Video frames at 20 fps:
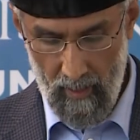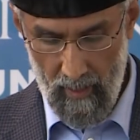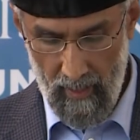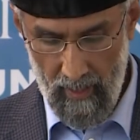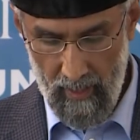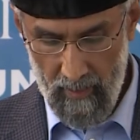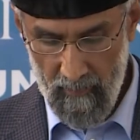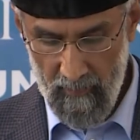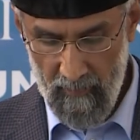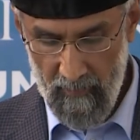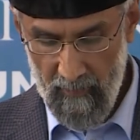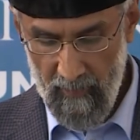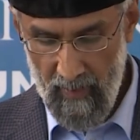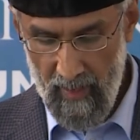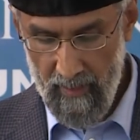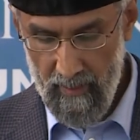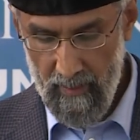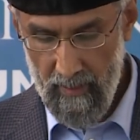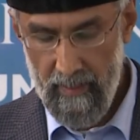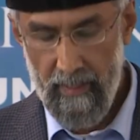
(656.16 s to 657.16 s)
and
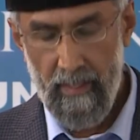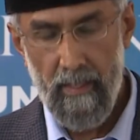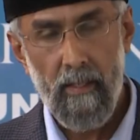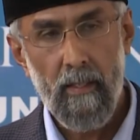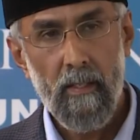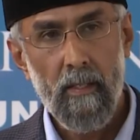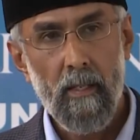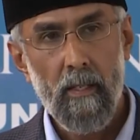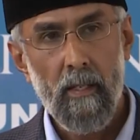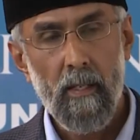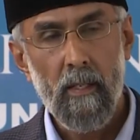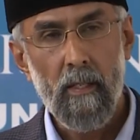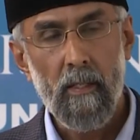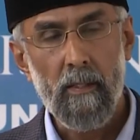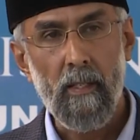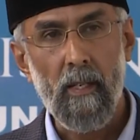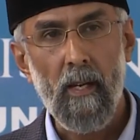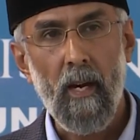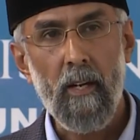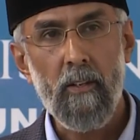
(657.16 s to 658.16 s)
finally,
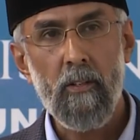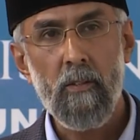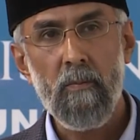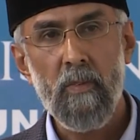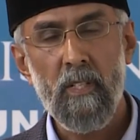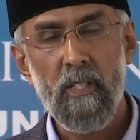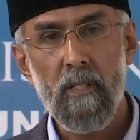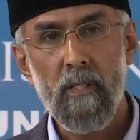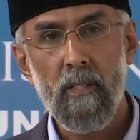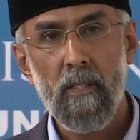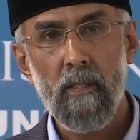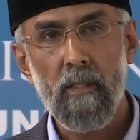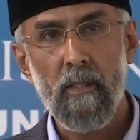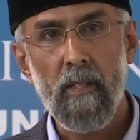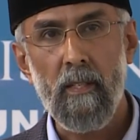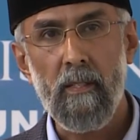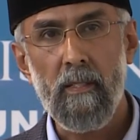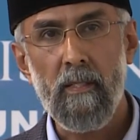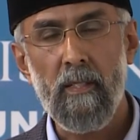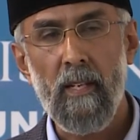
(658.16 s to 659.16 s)
the argument
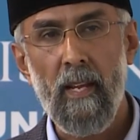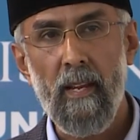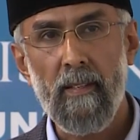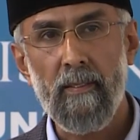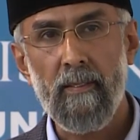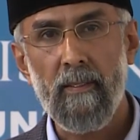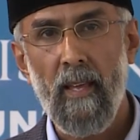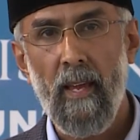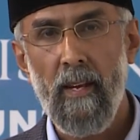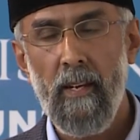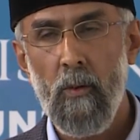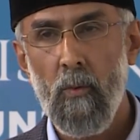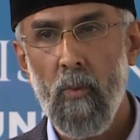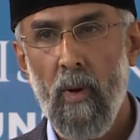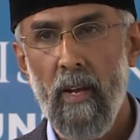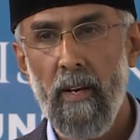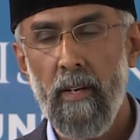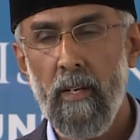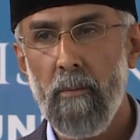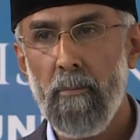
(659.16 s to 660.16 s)
that takes
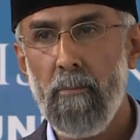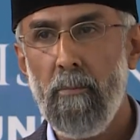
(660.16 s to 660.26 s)
anyone